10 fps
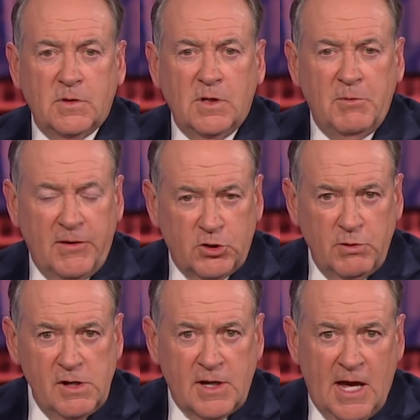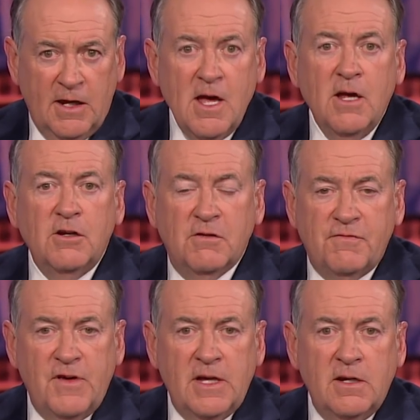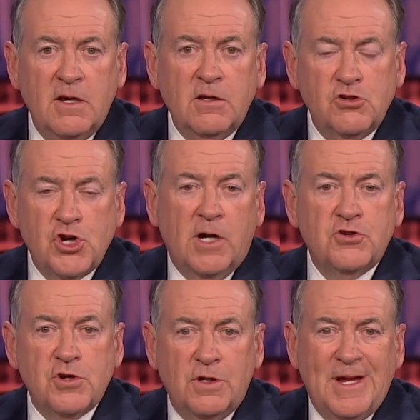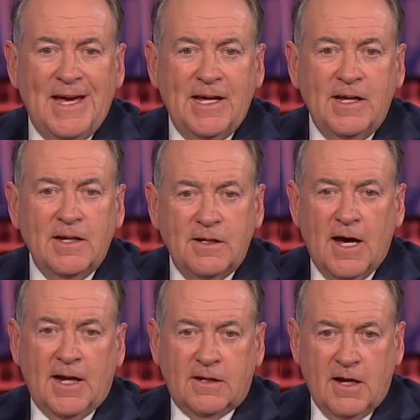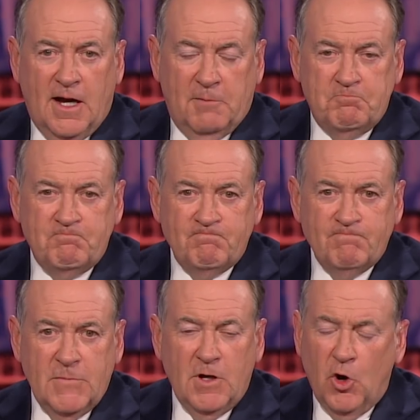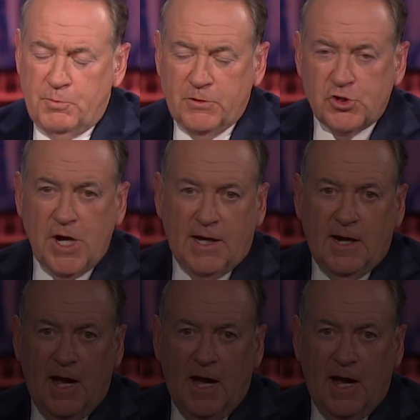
Let me give it to you again, defendjudgeday.com. Hope you'll check it